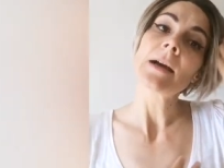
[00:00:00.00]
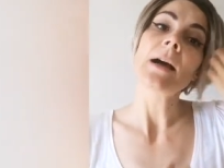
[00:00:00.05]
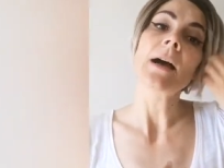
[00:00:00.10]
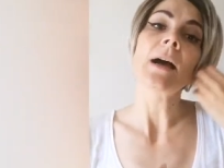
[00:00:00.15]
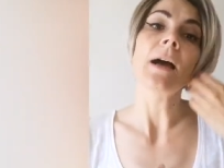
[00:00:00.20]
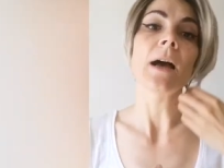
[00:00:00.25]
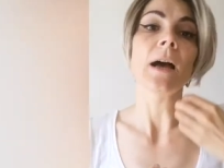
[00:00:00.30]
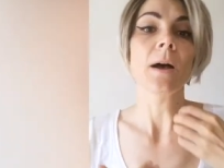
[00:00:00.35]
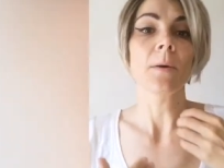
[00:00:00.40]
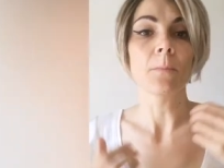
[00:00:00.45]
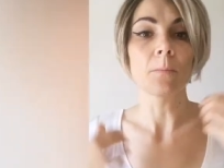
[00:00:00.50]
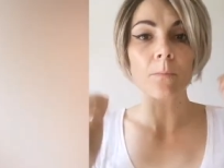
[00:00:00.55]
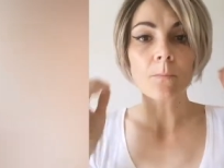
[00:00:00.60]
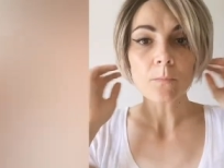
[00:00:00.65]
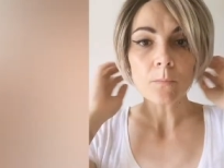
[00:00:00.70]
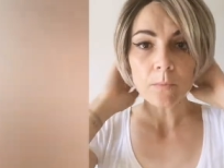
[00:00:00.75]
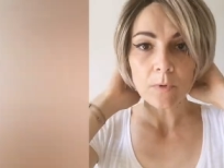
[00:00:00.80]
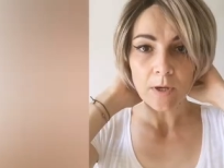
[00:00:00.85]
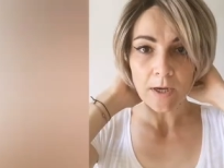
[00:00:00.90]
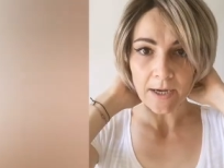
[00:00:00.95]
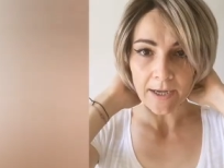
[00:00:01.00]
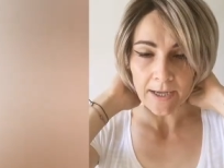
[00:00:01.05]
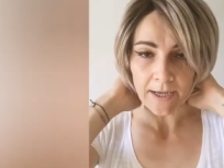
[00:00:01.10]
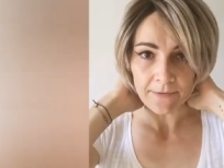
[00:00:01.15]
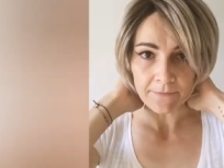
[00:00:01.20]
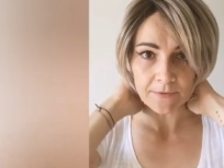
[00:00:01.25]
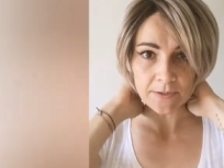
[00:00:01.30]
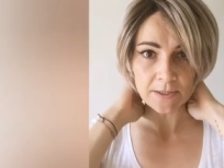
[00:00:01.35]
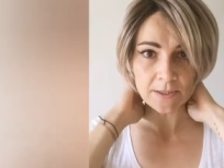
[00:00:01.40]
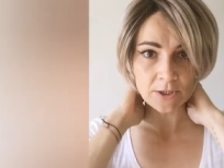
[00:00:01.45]
I
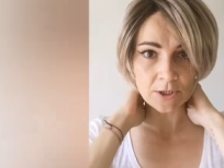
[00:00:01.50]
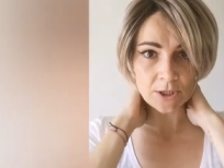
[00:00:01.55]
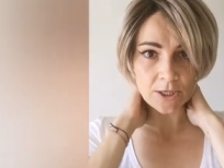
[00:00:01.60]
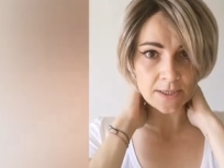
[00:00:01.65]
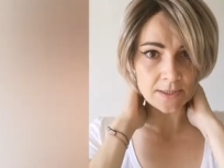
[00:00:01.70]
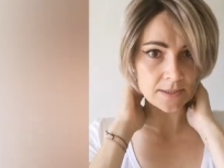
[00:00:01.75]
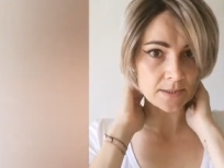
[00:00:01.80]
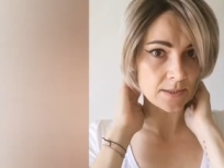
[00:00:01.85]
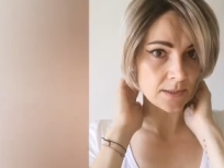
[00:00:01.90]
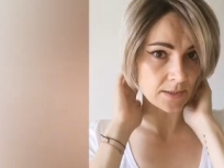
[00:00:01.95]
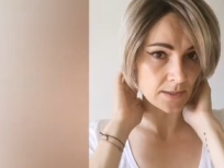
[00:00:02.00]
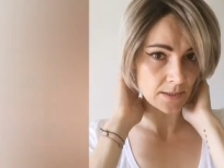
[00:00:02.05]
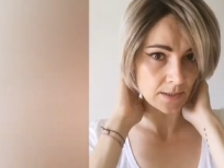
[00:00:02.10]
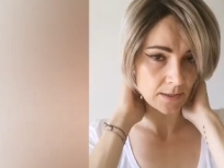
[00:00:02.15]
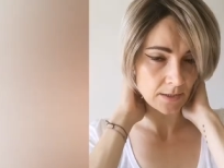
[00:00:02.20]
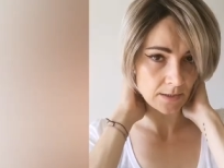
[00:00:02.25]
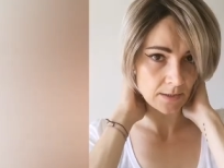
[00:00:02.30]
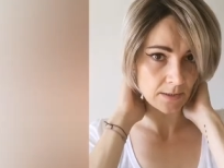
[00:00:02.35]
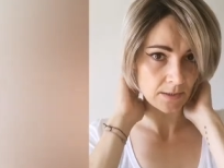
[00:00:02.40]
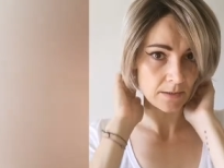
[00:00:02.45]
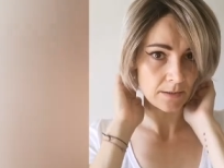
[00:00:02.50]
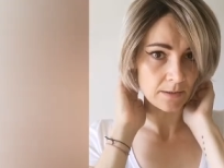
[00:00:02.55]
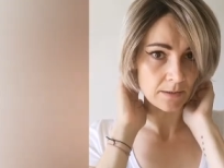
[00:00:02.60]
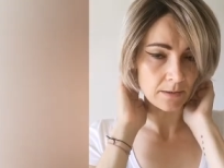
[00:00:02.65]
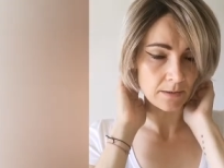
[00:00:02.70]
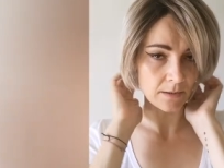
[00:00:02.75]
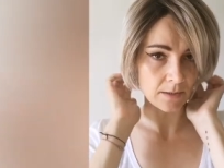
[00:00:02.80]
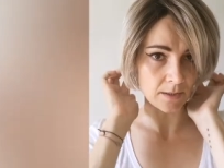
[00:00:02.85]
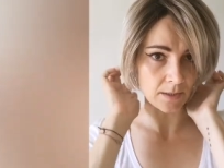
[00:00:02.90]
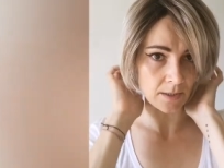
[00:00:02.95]
haven't adjusted
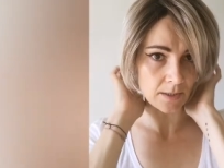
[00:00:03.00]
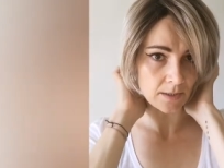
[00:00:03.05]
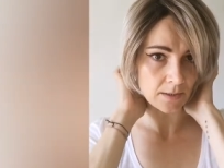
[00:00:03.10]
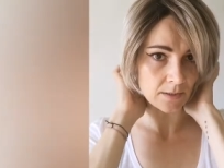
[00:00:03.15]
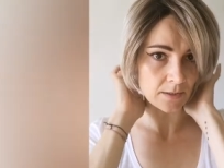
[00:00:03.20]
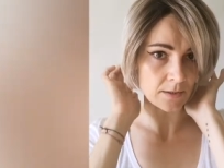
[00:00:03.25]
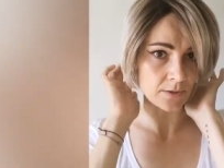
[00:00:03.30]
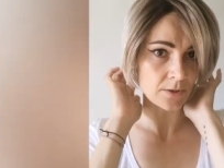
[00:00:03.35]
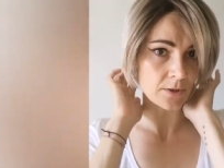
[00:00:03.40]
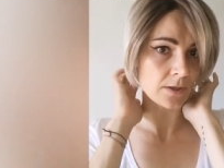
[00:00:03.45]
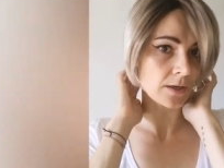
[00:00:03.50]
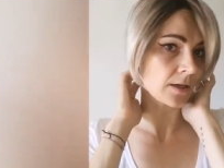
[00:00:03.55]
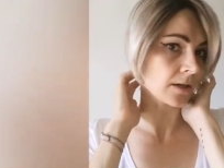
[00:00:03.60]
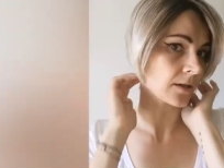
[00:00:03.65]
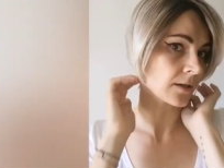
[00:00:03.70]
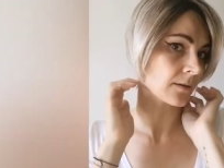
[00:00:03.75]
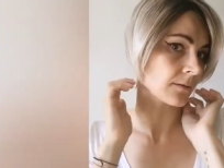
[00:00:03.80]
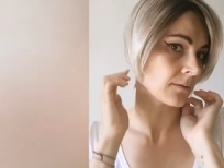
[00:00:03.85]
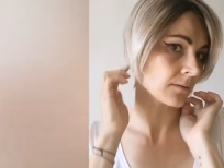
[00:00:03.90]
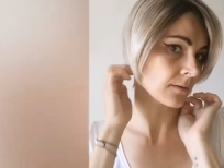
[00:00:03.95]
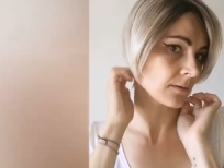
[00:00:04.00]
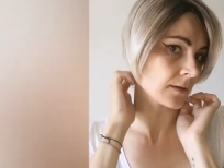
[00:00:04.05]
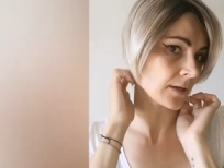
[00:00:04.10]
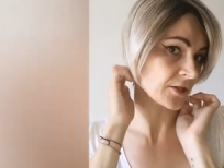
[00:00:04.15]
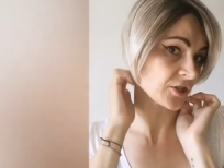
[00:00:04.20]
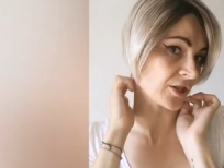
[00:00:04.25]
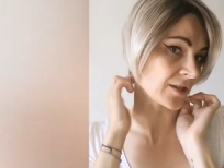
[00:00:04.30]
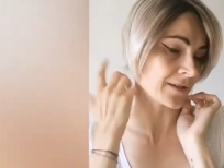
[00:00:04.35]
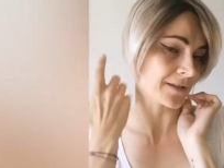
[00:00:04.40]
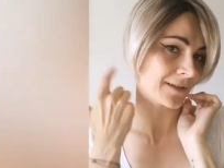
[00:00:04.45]
the
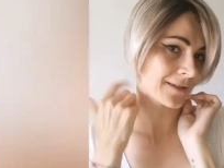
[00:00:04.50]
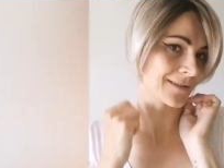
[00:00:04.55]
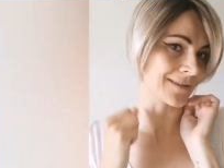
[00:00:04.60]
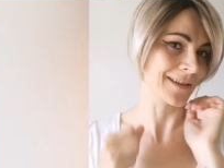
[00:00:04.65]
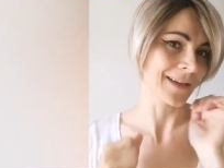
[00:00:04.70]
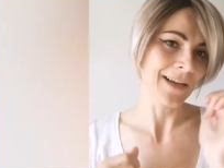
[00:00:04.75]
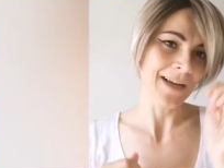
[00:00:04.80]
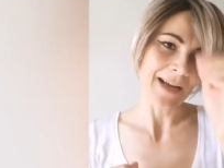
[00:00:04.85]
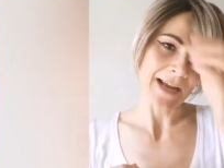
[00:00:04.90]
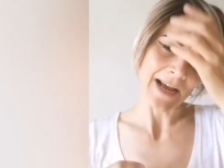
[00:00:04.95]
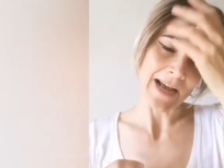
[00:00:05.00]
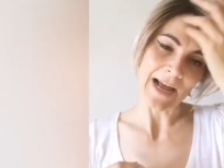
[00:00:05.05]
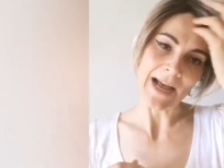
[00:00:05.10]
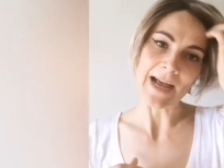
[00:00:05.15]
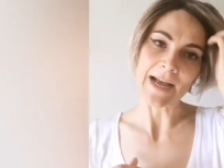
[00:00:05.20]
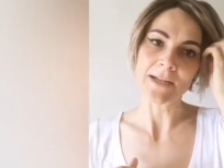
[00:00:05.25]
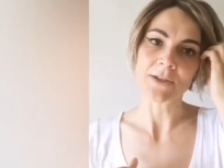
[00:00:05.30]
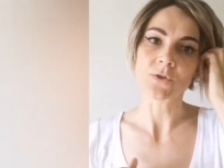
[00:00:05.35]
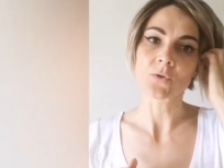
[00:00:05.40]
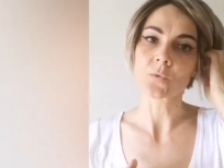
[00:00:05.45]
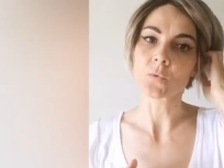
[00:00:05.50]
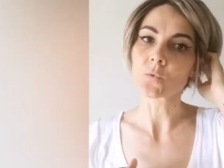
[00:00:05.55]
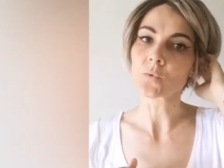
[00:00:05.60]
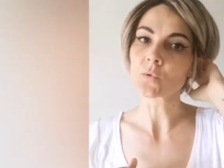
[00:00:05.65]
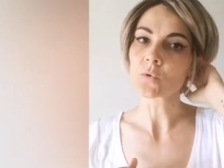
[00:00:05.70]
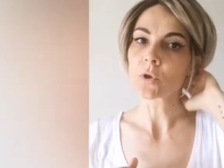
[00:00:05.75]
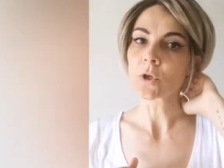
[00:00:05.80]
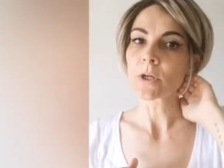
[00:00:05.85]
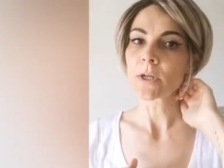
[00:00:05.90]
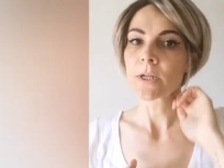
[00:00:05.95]
adjusters at
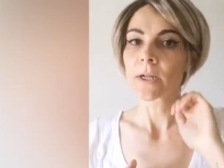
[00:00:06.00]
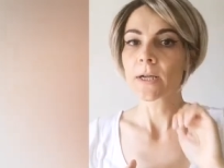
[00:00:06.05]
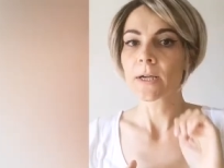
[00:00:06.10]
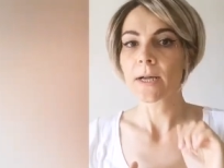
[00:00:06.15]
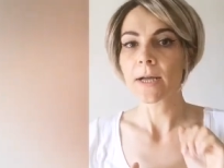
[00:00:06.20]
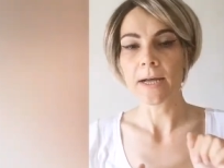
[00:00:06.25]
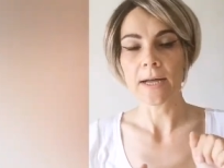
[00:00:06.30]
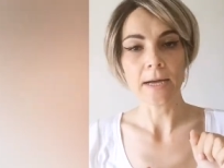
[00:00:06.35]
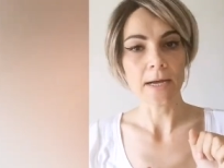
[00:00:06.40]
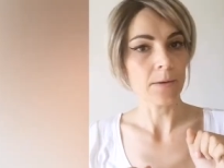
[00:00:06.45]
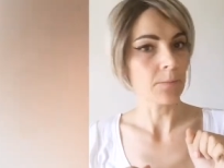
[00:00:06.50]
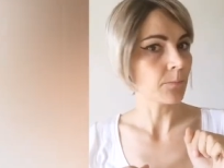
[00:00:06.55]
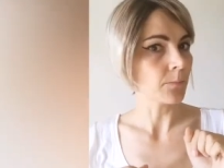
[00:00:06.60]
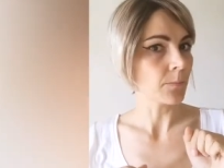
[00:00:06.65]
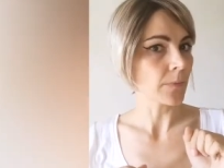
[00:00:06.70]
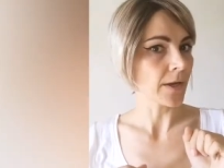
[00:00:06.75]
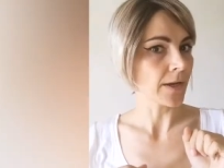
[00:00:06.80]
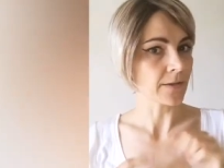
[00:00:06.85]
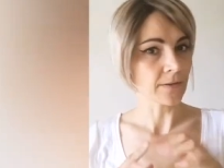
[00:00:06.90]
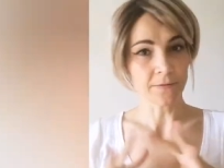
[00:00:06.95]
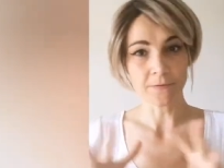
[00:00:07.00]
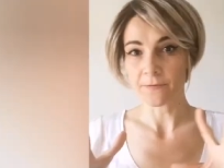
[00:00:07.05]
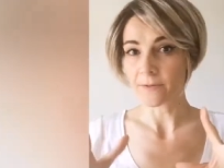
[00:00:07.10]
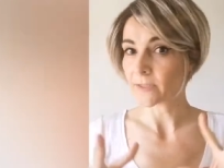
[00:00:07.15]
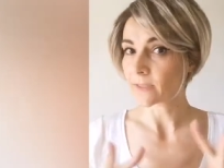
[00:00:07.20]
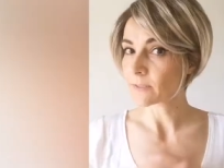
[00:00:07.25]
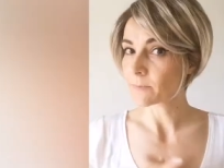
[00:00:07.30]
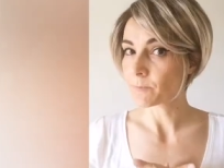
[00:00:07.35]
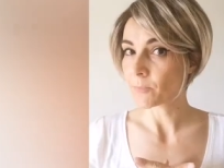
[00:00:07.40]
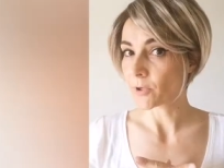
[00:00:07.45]
all, and it
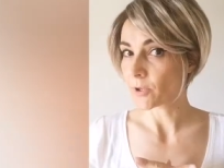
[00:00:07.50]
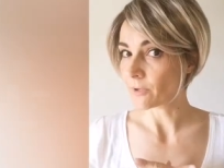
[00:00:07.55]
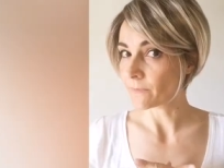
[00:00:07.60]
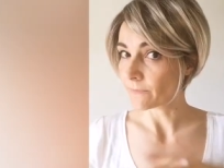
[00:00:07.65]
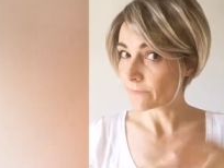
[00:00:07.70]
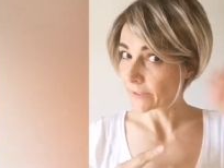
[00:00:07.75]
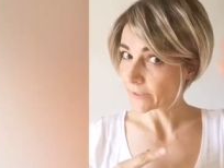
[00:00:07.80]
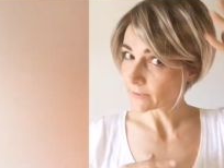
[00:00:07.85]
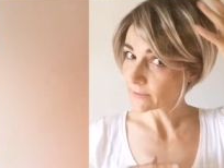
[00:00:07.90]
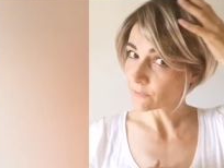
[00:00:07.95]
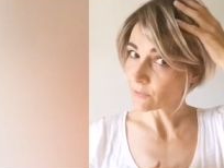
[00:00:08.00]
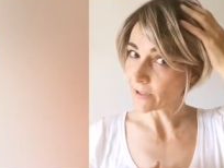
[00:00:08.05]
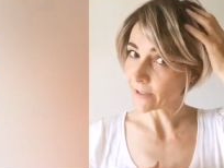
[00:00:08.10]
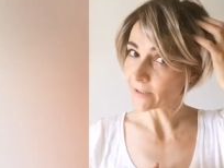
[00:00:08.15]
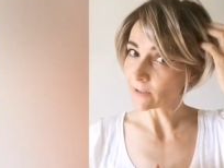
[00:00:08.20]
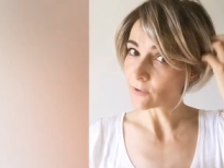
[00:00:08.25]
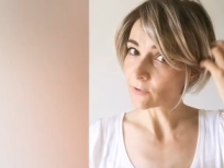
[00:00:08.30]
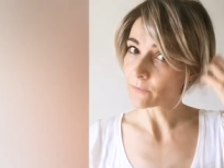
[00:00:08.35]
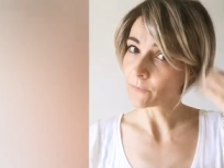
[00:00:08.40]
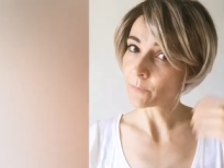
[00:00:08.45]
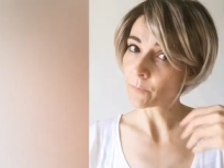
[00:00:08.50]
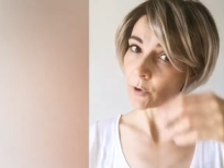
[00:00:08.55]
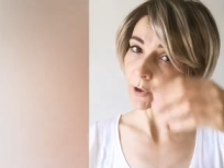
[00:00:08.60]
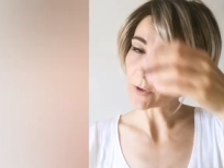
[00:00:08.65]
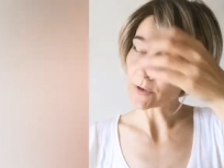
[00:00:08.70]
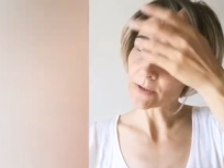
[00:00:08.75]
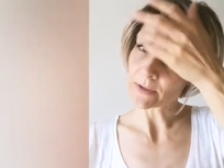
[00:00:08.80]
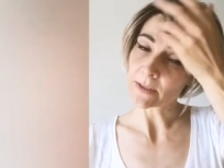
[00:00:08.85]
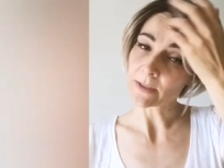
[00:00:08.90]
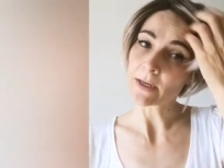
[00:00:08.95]
fits perfect right out of the
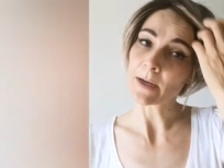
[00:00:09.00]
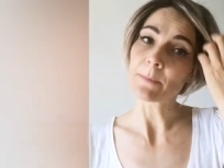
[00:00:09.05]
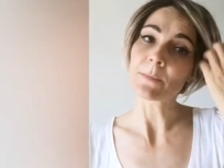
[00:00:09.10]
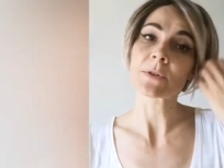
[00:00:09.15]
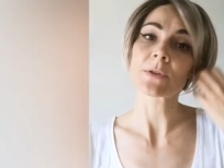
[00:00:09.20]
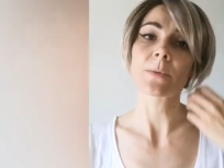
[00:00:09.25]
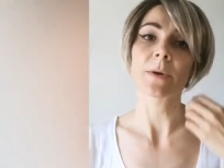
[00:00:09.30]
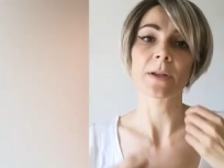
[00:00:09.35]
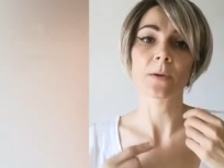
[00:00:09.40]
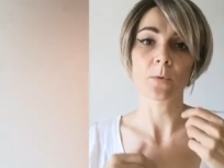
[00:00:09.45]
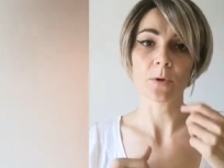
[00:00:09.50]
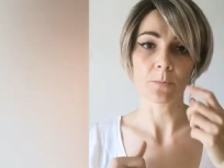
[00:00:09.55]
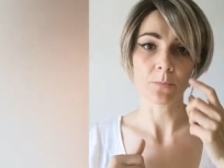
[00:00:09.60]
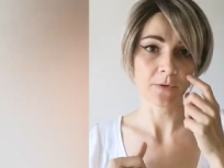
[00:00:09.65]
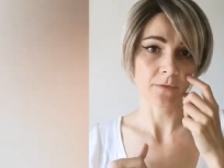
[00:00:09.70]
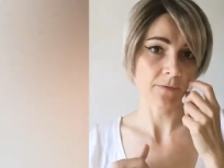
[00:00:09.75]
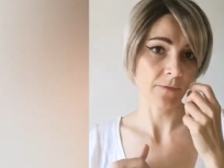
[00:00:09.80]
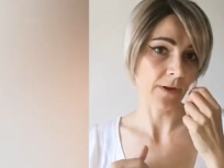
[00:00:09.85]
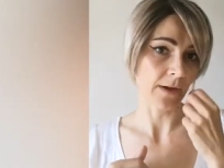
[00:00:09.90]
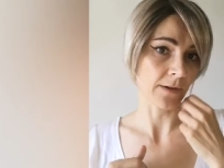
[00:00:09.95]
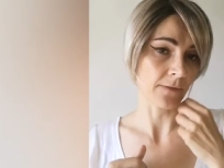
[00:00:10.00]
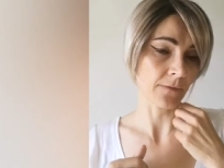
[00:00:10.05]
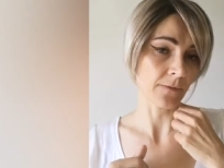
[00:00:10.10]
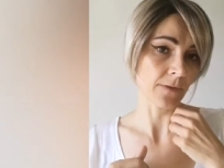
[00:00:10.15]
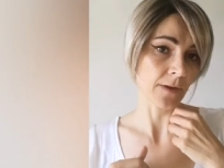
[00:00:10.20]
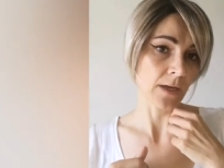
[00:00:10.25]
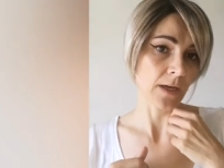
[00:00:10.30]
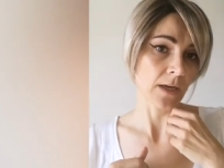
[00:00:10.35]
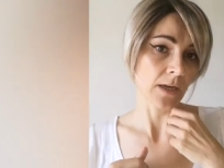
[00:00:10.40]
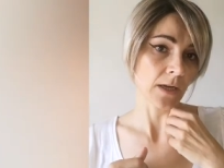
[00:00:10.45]
box, and I'm a
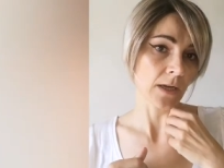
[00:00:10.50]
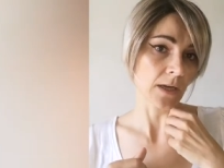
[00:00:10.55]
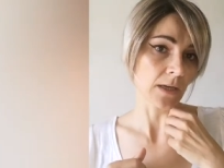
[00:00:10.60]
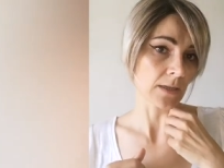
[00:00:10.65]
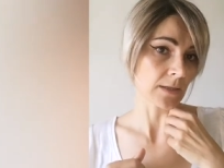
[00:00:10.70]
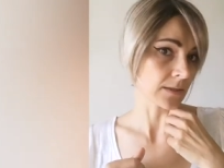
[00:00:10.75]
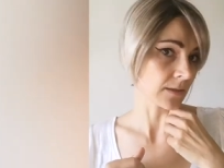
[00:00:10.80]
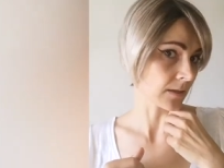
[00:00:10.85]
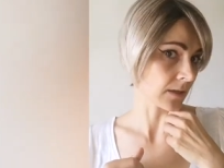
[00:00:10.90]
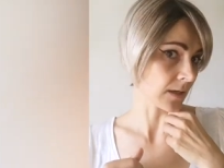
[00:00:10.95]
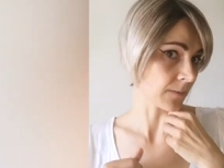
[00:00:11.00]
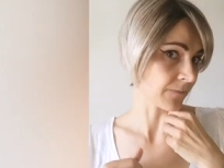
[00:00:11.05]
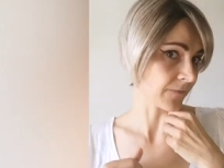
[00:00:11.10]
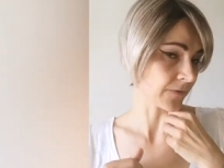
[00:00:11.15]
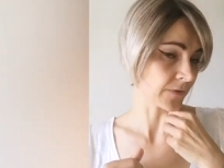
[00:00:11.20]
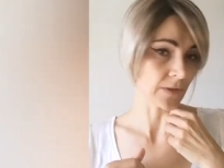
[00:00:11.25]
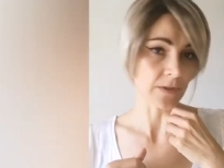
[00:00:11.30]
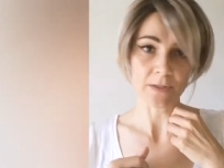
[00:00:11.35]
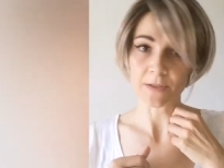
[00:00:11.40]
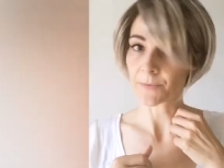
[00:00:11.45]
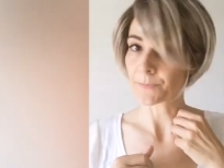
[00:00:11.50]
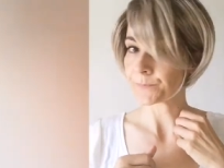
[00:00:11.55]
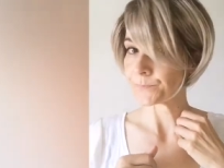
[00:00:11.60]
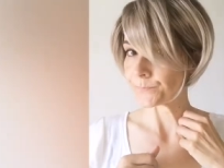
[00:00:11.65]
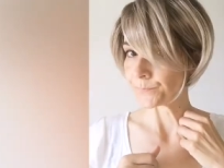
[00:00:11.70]
21.5 circumference.